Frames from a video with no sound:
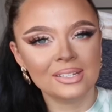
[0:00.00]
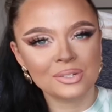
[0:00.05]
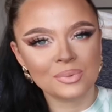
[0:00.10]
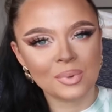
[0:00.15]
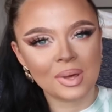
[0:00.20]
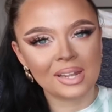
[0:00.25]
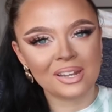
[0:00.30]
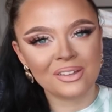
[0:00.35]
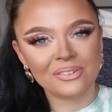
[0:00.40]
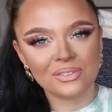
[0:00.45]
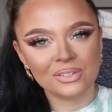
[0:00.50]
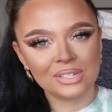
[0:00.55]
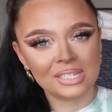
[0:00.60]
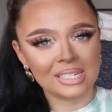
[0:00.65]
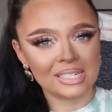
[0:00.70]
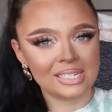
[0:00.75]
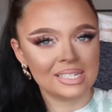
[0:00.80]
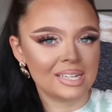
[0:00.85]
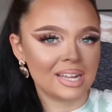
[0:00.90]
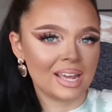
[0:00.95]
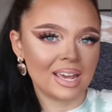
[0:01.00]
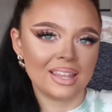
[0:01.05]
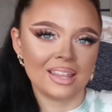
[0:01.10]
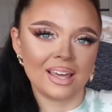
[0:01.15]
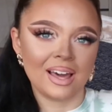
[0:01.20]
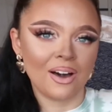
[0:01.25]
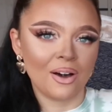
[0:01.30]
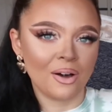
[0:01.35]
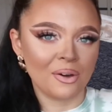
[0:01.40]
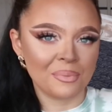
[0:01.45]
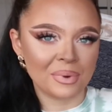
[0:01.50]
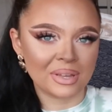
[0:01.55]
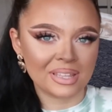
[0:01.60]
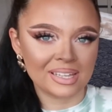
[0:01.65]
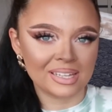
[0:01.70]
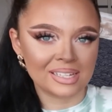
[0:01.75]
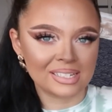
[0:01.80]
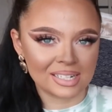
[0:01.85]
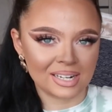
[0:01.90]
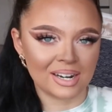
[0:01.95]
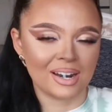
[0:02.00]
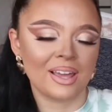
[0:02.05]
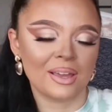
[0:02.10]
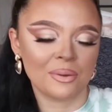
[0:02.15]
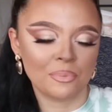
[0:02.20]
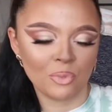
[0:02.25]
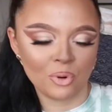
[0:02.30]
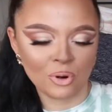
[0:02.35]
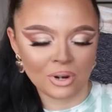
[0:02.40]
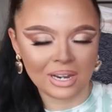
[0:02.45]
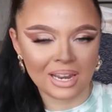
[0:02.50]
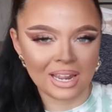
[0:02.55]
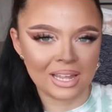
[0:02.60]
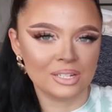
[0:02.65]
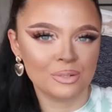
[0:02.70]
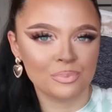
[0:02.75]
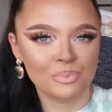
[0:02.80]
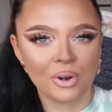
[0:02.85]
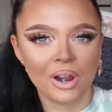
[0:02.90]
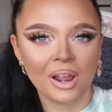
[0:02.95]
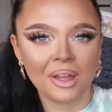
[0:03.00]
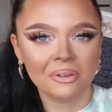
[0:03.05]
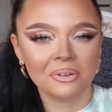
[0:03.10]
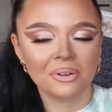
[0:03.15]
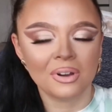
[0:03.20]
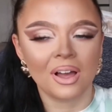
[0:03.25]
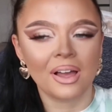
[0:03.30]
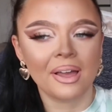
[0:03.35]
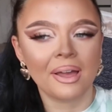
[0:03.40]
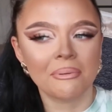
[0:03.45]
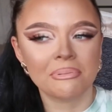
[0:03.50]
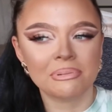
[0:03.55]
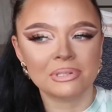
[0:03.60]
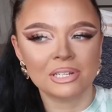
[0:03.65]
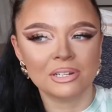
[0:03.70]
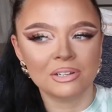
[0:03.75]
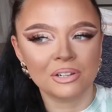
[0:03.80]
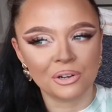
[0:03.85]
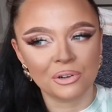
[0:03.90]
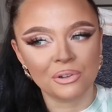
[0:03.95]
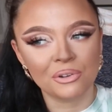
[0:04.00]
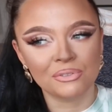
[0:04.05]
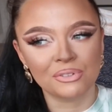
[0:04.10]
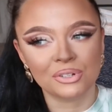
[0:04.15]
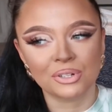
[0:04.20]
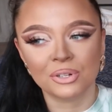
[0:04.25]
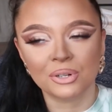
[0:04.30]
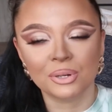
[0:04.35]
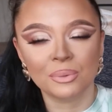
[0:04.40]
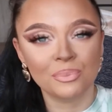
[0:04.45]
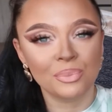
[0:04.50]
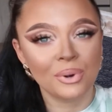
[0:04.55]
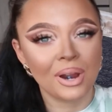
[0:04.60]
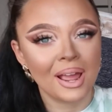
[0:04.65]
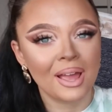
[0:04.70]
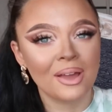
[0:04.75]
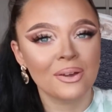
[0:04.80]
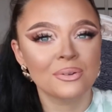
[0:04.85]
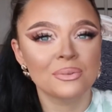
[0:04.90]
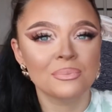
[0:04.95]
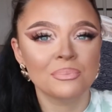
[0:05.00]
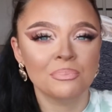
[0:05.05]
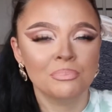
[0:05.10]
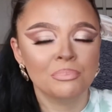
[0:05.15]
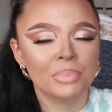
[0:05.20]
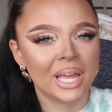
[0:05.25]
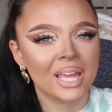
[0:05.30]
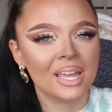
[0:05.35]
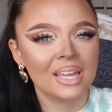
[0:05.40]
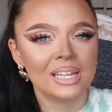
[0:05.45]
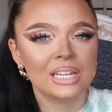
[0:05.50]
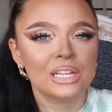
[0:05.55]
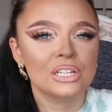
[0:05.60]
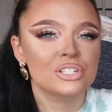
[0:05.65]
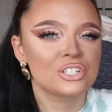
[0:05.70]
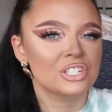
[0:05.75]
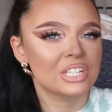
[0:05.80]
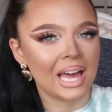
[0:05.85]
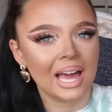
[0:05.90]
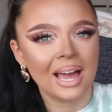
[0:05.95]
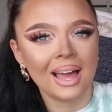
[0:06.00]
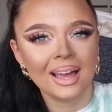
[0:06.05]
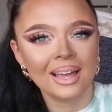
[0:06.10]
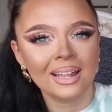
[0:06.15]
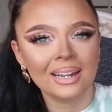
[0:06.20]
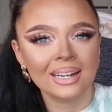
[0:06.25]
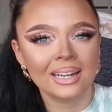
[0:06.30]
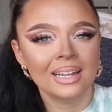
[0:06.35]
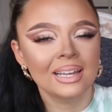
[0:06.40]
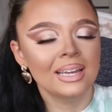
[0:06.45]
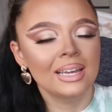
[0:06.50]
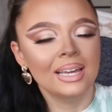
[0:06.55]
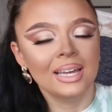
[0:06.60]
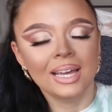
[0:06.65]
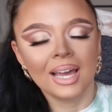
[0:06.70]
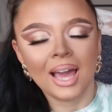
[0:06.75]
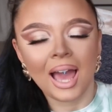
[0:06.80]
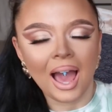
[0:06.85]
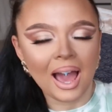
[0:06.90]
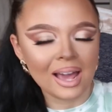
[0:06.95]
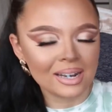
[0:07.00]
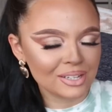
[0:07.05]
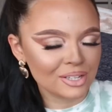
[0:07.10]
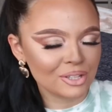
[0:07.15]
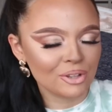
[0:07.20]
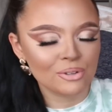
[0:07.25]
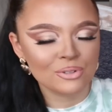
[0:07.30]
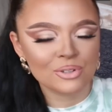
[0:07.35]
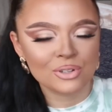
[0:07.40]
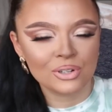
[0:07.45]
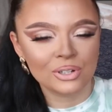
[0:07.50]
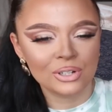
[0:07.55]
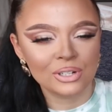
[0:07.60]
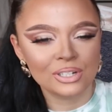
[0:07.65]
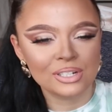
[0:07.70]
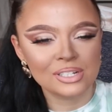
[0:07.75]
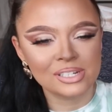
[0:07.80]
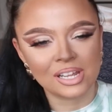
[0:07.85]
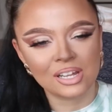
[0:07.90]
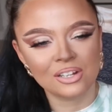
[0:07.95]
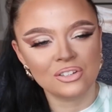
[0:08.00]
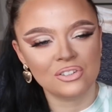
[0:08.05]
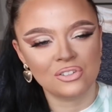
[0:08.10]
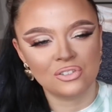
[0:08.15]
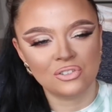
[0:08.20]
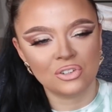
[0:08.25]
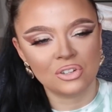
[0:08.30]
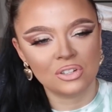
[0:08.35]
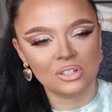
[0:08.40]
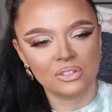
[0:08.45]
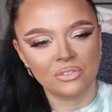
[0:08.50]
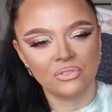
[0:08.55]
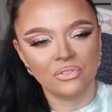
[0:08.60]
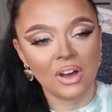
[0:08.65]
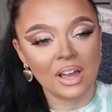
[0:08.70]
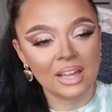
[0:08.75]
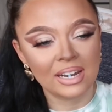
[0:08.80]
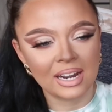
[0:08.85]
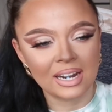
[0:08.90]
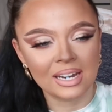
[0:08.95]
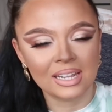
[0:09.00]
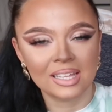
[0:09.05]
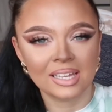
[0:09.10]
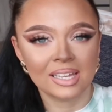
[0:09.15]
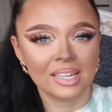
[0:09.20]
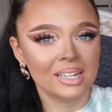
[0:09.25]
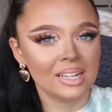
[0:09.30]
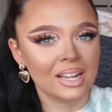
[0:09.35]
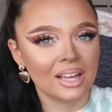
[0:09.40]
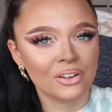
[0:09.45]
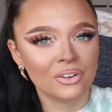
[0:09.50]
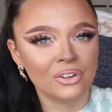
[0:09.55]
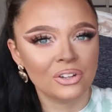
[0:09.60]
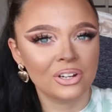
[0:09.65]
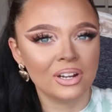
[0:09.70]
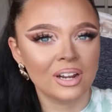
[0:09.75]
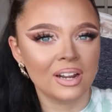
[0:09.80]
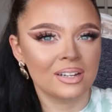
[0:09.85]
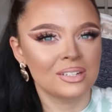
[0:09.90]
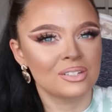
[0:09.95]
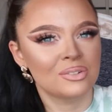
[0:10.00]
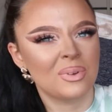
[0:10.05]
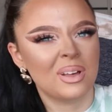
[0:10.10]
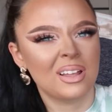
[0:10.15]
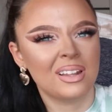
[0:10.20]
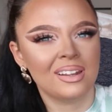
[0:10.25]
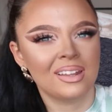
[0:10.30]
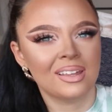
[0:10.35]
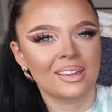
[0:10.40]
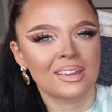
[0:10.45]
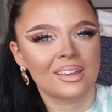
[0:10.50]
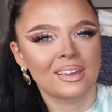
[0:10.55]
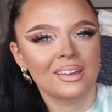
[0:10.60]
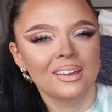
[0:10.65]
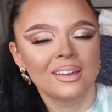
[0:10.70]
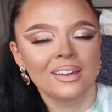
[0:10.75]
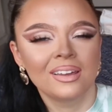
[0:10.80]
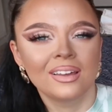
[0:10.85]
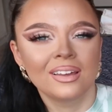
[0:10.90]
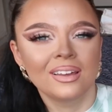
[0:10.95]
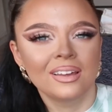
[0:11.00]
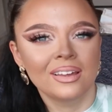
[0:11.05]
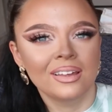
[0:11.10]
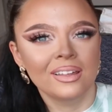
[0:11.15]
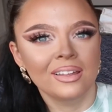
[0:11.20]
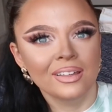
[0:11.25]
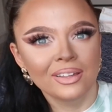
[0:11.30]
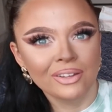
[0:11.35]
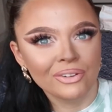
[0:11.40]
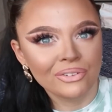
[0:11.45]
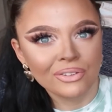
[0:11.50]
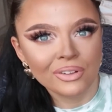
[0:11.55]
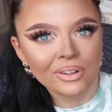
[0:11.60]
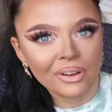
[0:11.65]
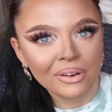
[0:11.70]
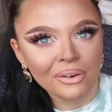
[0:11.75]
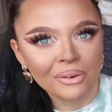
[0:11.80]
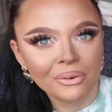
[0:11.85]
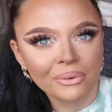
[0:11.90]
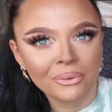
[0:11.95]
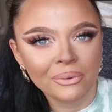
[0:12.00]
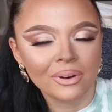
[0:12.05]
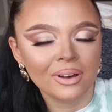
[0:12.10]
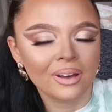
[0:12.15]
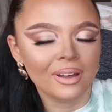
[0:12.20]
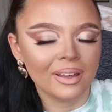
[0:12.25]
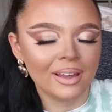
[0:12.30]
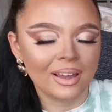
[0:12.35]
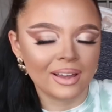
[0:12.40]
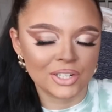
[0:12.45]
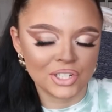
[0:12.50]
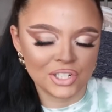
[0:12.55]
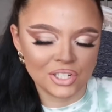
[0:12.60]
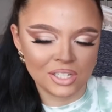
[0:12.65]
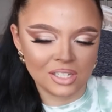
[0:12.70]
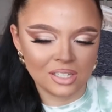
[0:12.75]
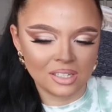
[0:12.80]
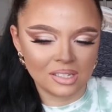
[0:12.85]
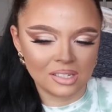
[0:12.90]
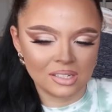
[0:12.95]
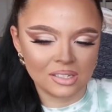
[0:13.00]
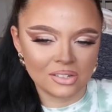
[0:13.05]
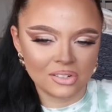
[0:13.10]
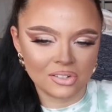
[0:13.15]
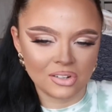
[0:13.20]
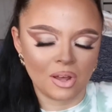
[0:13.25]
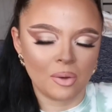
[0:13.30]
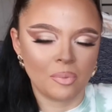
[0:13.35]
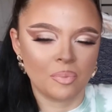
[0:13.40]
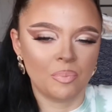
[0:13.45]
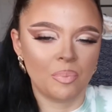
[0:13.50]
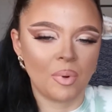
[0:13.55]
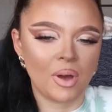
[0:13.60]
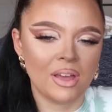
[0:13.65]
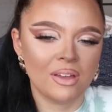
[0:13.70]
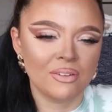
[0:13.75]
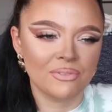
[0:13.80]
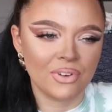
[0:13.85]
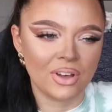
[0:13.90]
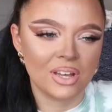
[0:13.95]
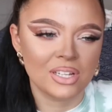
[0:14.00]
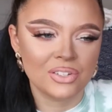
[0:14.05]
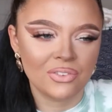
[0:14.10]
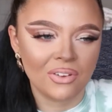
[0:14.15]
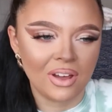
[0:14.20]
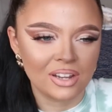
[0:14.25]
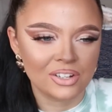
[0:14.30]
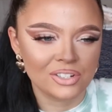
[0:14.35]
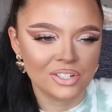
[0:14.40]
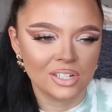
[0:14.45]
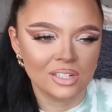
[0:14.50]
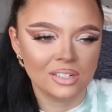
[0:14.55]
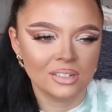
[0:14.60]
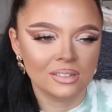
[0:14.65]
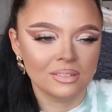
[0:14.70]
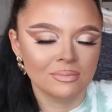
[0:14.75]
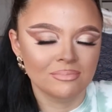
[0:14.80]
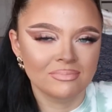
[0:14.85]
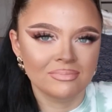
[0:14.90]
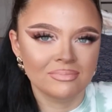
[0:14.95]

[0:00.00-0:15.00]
as well if you see today that all my things are like more or less brown, I absolutely love the colour brown, beige, tan, any of those colours. I just struggle to find anything in that colour and as well like if you know I actually stopped buying fast fashion